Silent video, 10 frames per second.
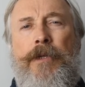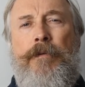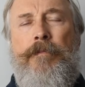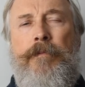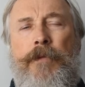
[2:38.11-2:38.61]
And the
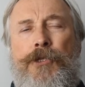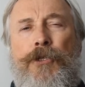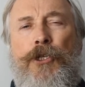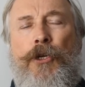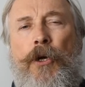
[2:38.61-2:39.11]

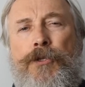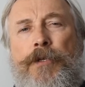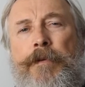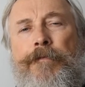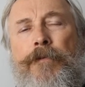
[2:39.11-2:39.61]
research could
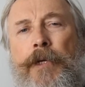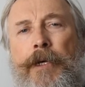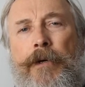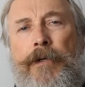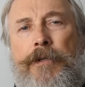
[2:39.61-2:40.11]
also be for the
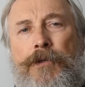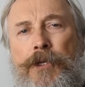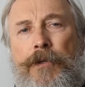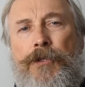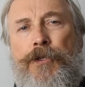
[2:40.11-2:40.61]
characters
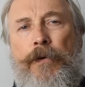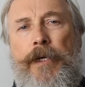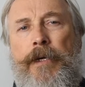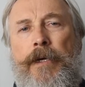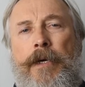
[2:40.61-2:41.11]
in the
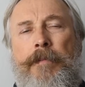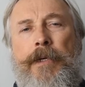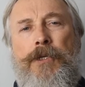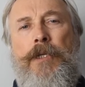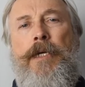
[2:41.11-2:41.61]
story,
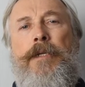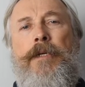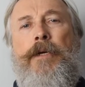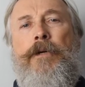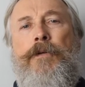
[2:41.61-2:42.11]
because a lot of the
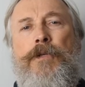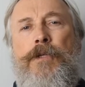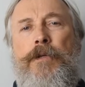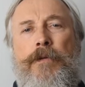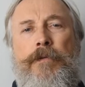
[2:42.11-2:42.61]

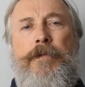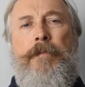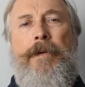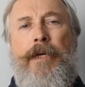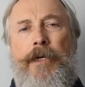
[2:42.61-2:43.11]
characters,
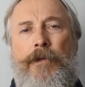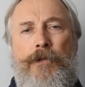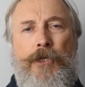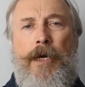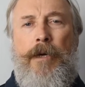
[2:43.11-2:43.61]
depending on their
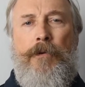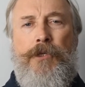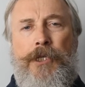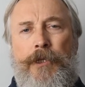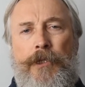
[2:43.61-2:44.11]
job or
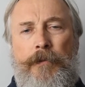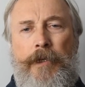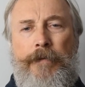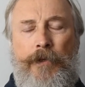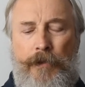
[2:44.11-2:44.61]
skill or
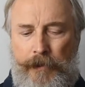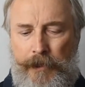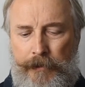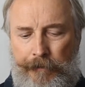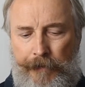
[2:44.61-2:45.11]
whatever, you
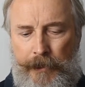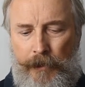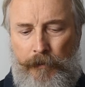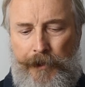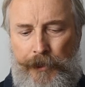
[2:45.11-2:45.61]
need to find
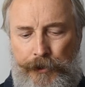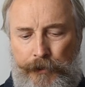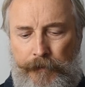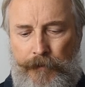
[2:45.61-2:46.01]
out what they do.